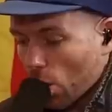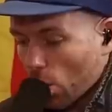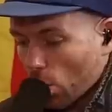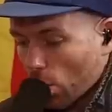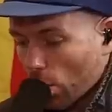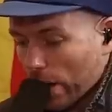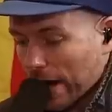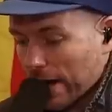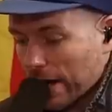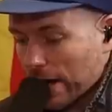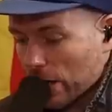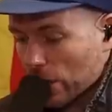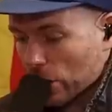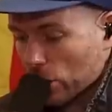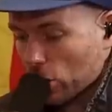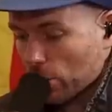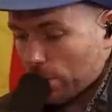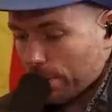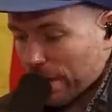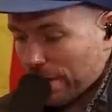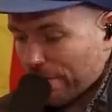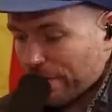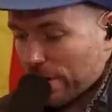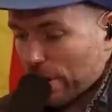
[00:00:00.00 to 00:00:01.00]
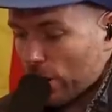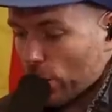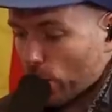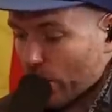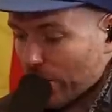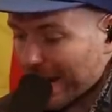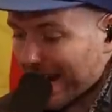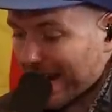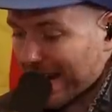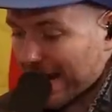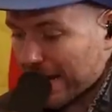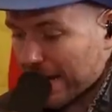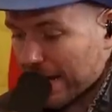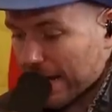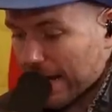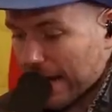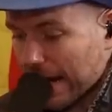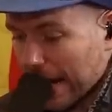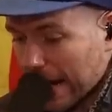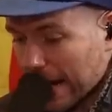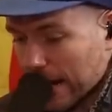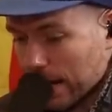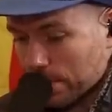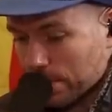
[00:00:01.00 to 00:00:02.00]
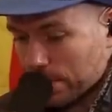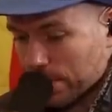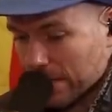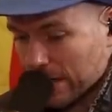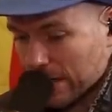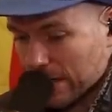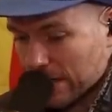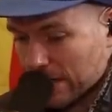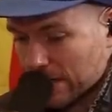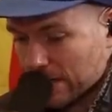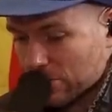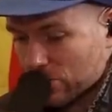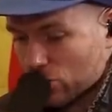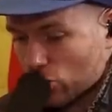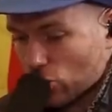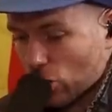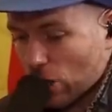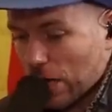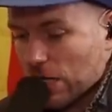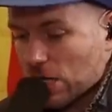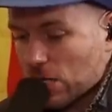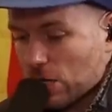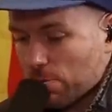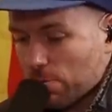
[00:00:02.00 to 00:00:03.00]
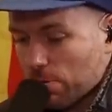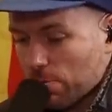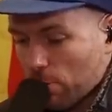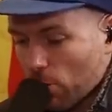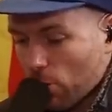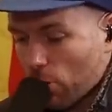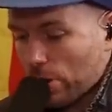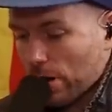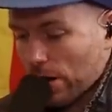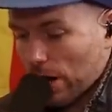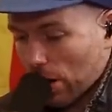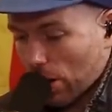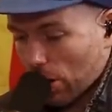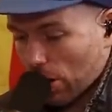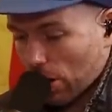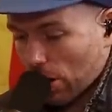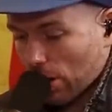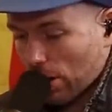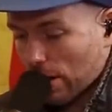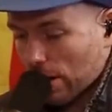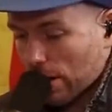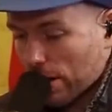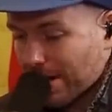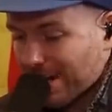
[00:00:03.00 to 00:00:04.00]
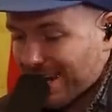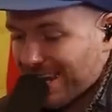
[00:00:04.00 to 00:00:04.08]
when a group of Iranian MPs tried to promote a law